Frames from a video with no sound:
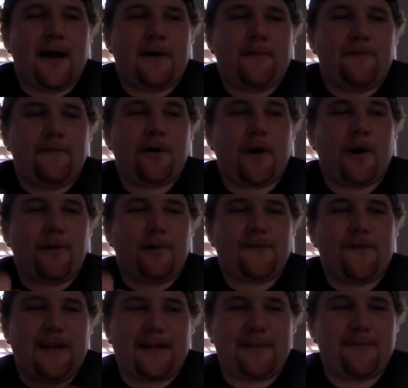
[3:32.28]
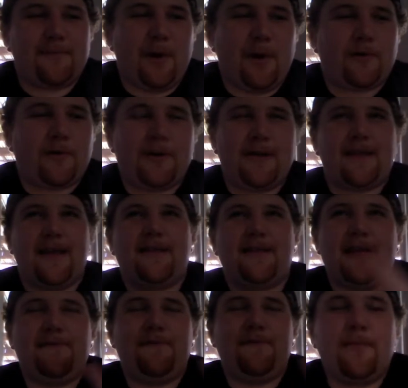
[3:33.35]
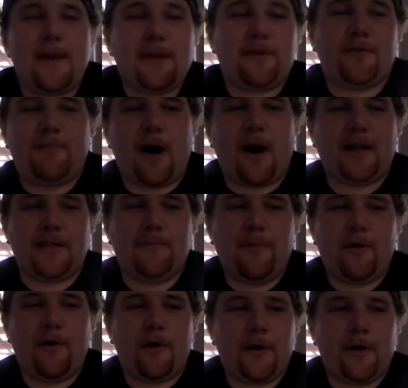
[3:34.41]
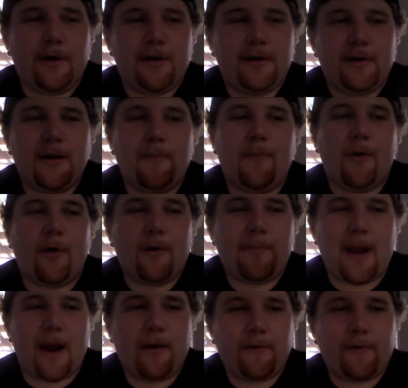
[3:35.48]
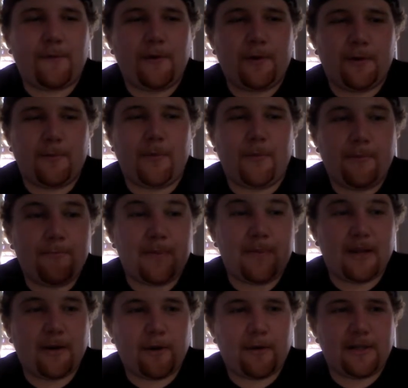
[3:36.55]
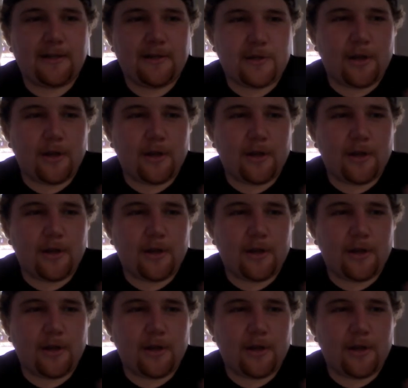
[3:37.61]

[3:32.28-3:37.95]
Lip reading: Virgo was fighting Smoker, he says, if you make your body more and more powerful or bigger, and you know